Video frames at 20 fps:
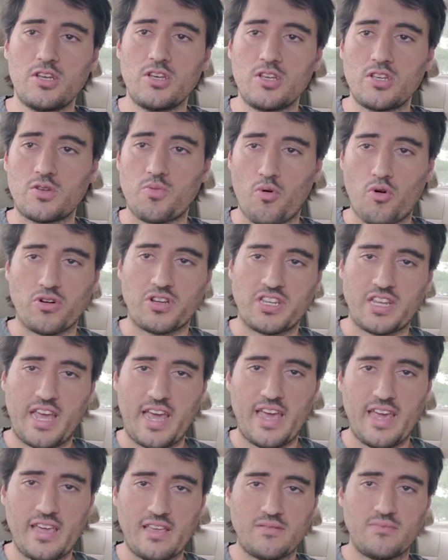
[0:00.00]
sports
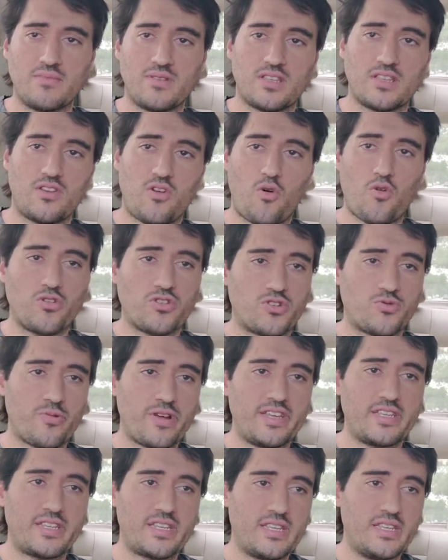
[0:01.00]
games and horse
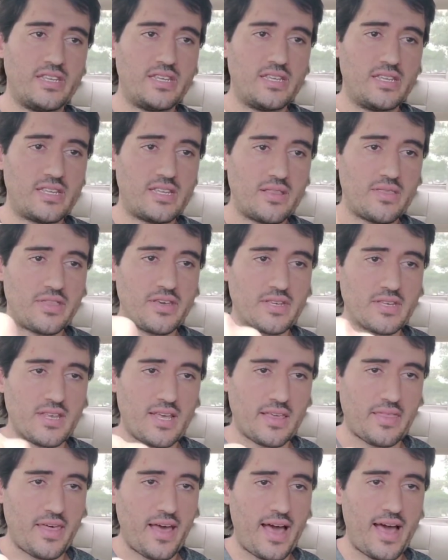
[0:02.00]
races and things
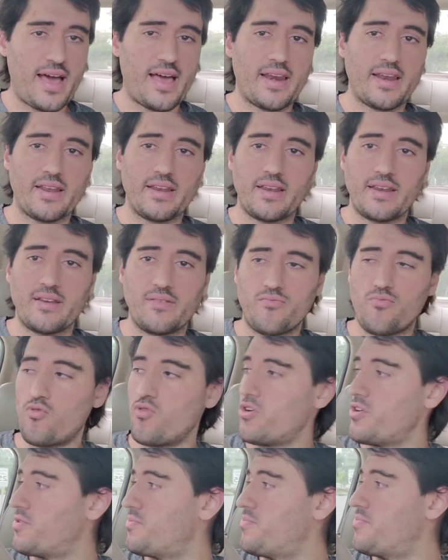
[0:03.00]
like that, and
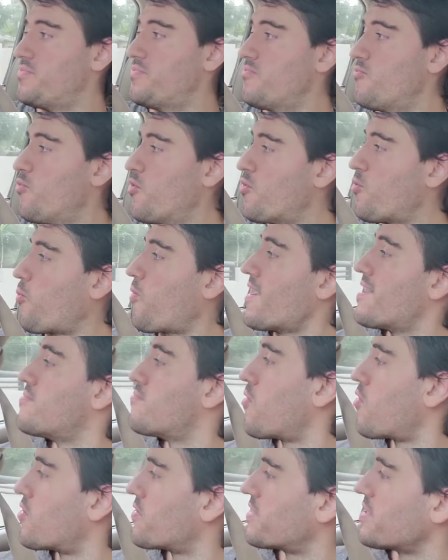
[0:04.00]
would win
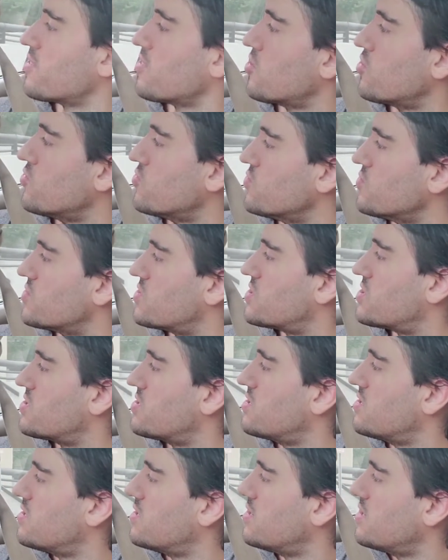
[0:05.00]
more than lose,
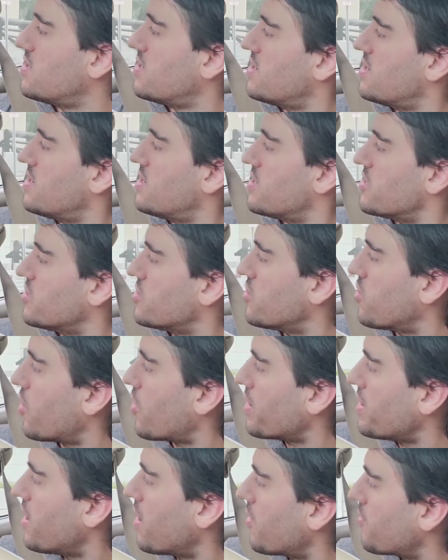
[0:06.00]

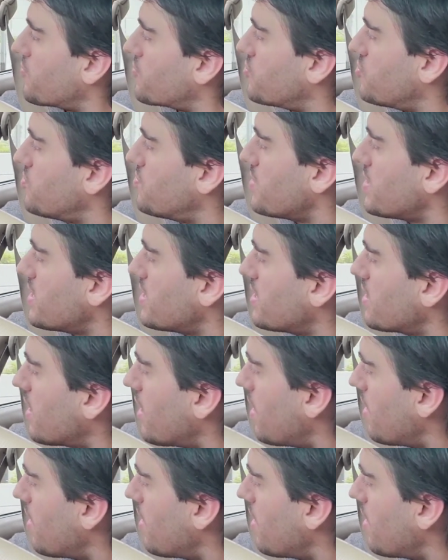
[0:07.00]
enough to be